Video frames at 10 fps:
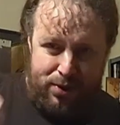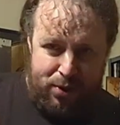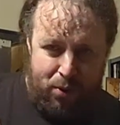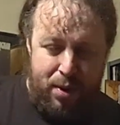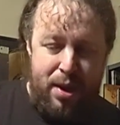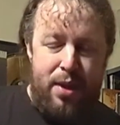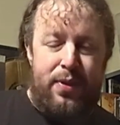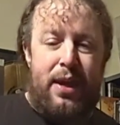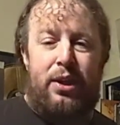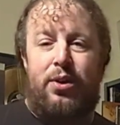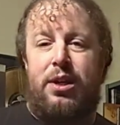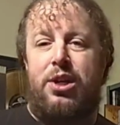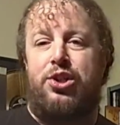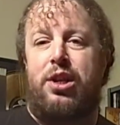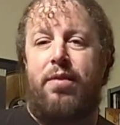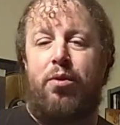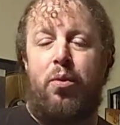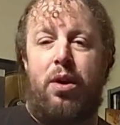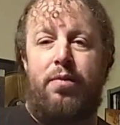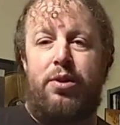So thank you to each and every
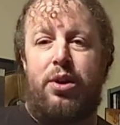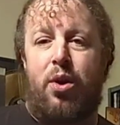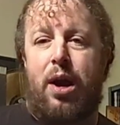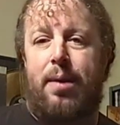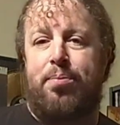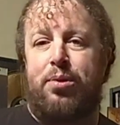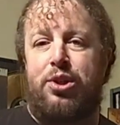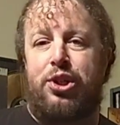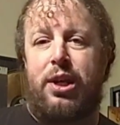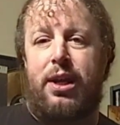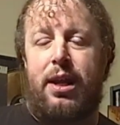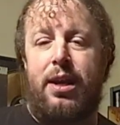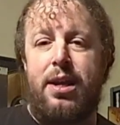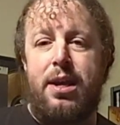one of you. You know I appreciate it.